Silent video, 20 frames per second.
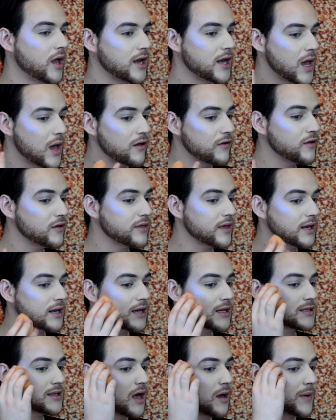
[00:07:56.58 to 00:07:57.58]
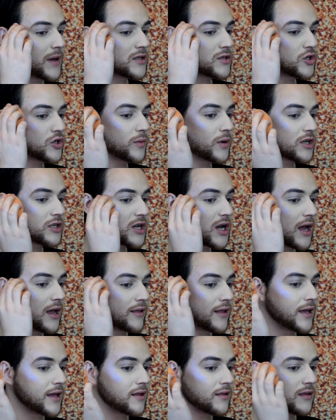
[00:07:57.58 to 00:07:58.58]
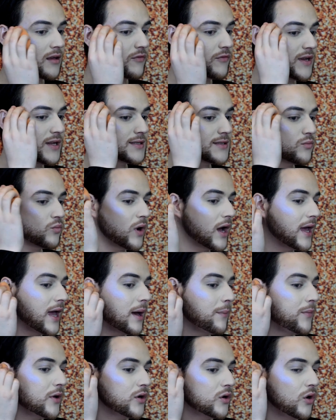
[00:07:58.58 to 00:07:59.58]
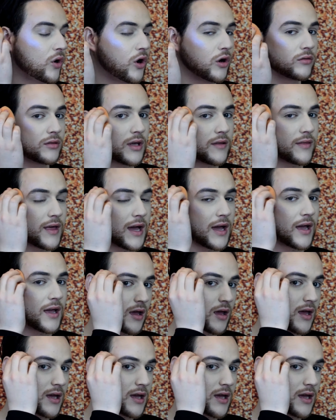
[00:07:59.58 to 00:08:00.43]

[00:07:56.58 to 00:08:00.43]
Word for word: Now if you think that's a little bit too much highlight, the reason why I put it on like that